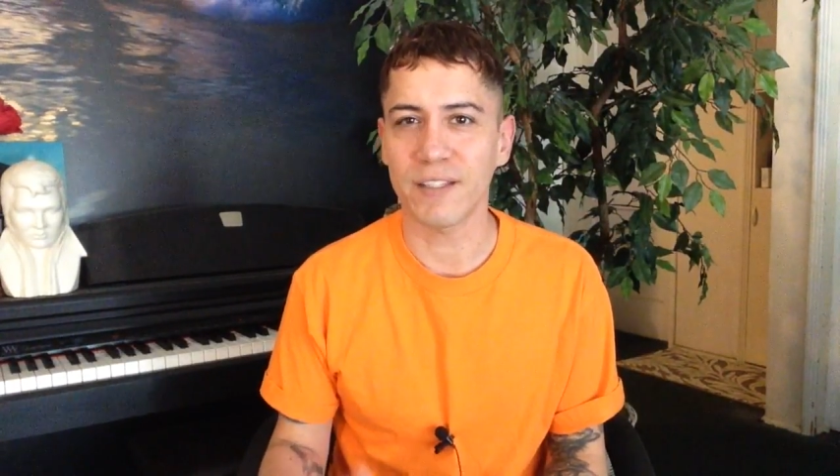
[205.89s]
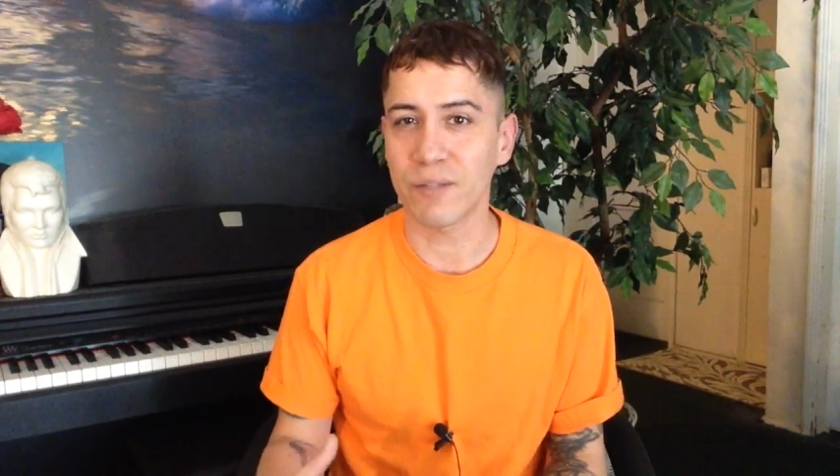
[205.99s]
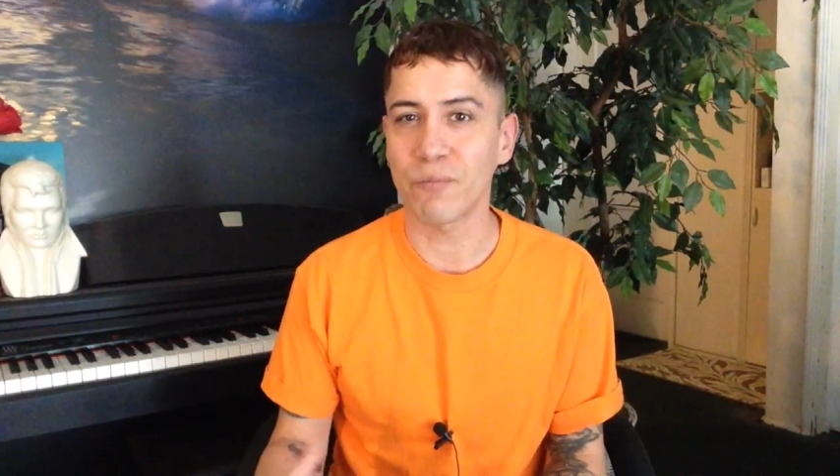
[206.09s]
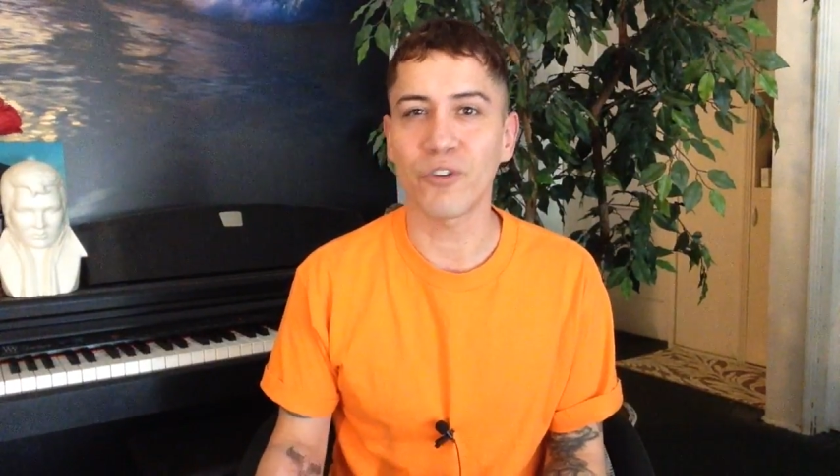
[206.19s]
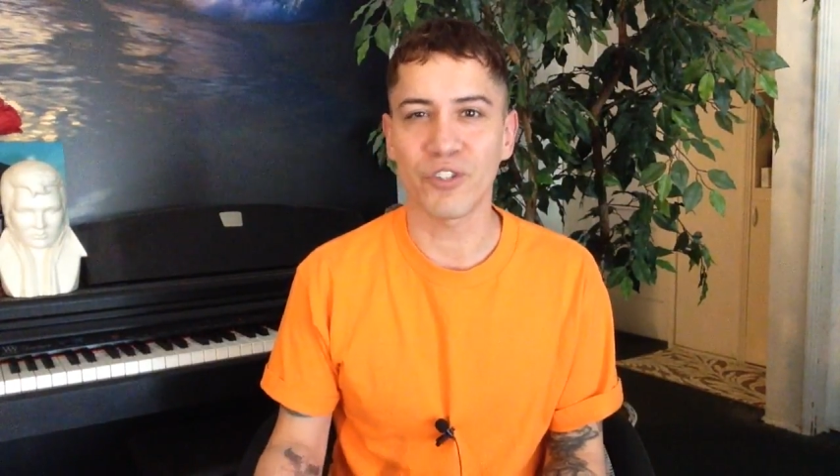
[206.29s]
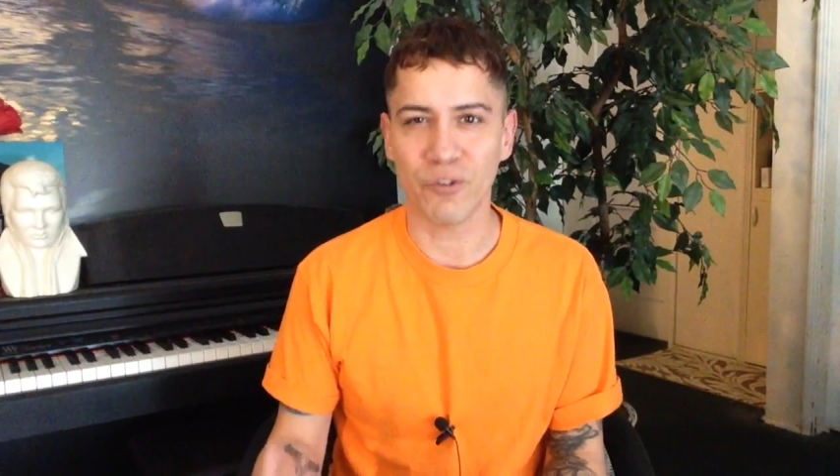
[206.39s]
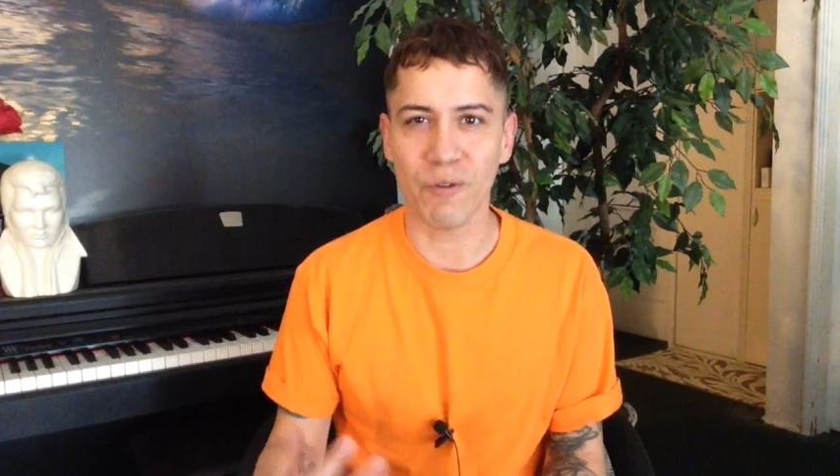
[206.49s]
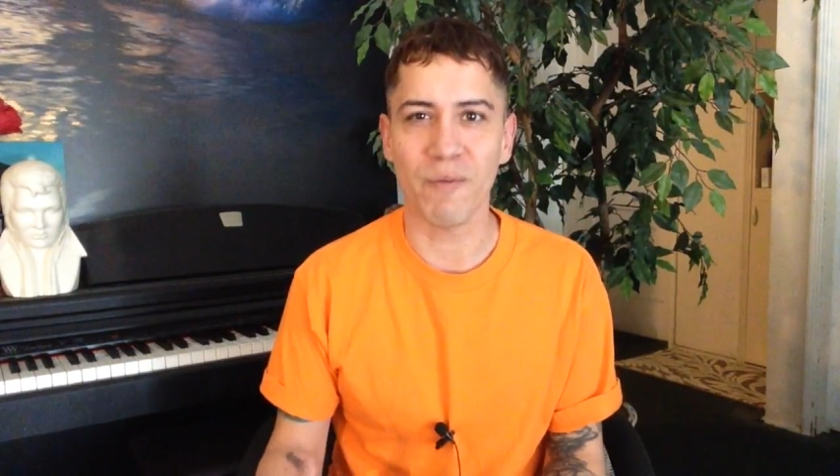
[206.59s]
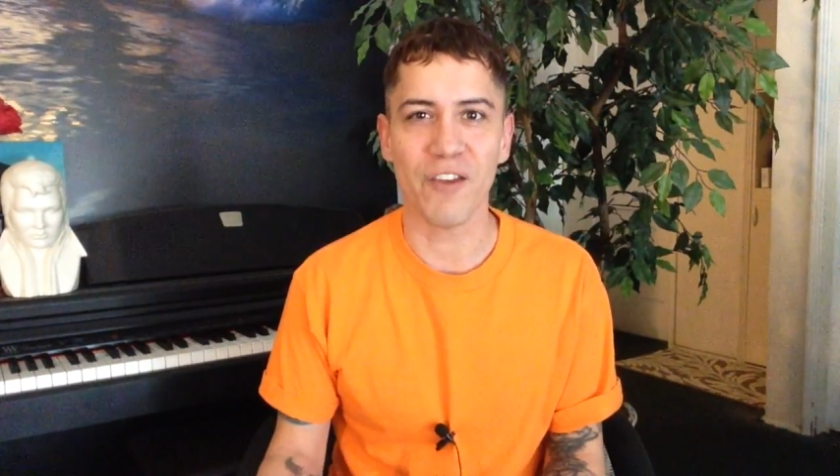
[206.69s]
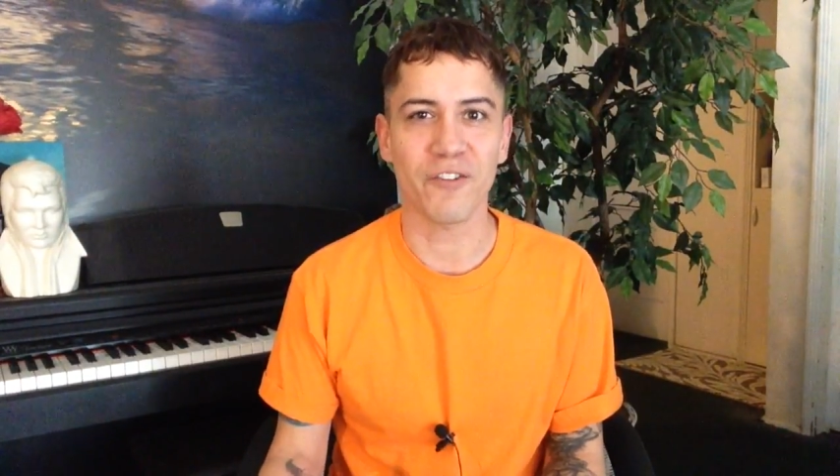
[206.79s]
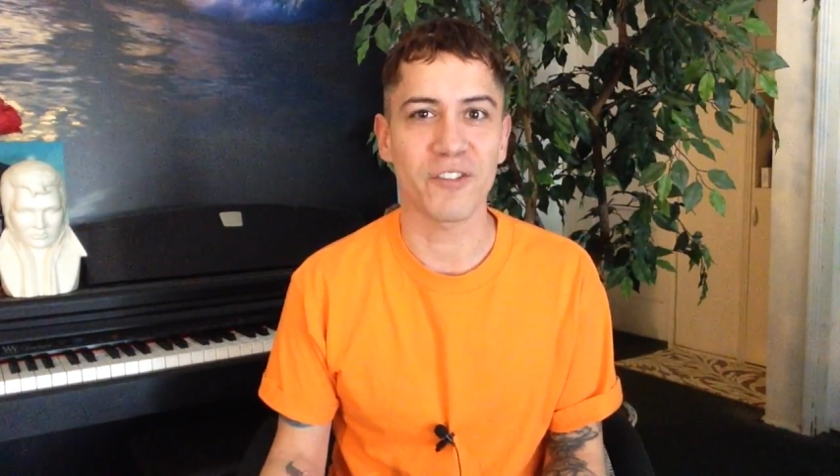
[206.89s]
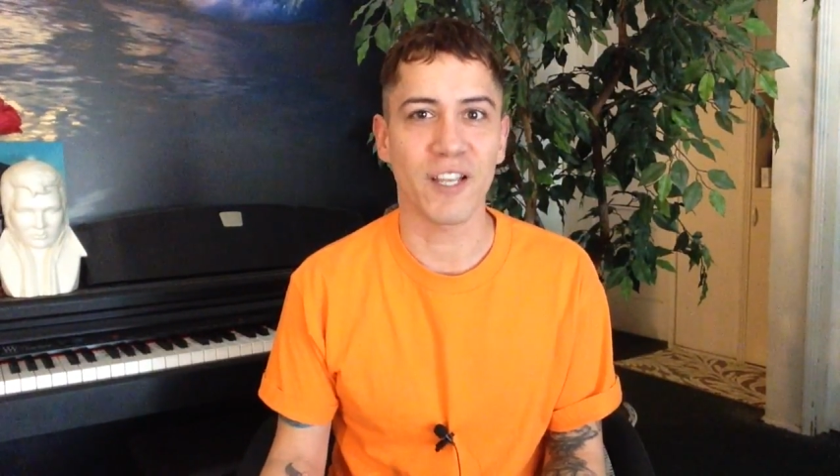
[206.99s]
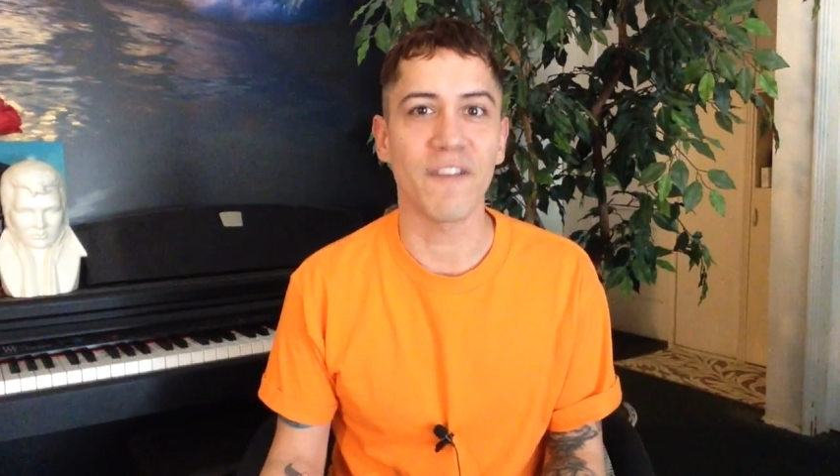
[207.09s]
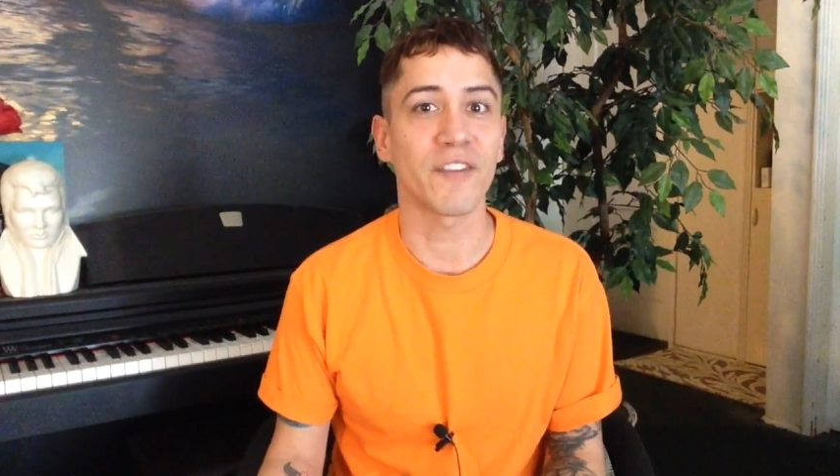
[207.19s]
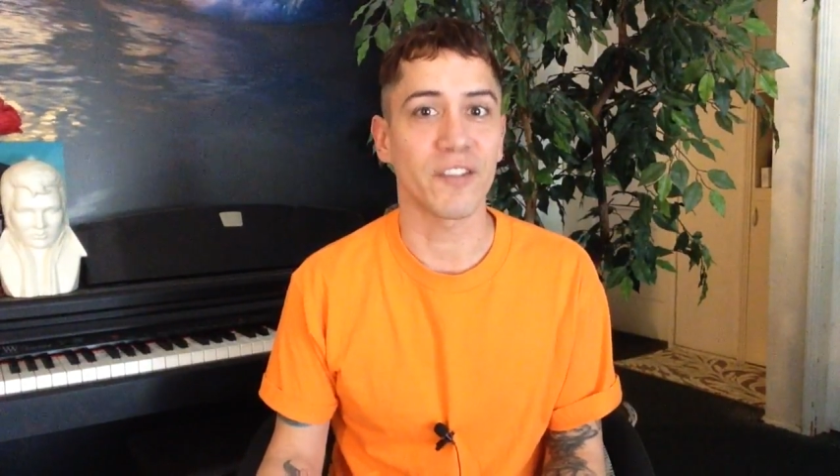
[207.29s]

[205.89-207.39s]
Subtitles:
it's important to remind yourself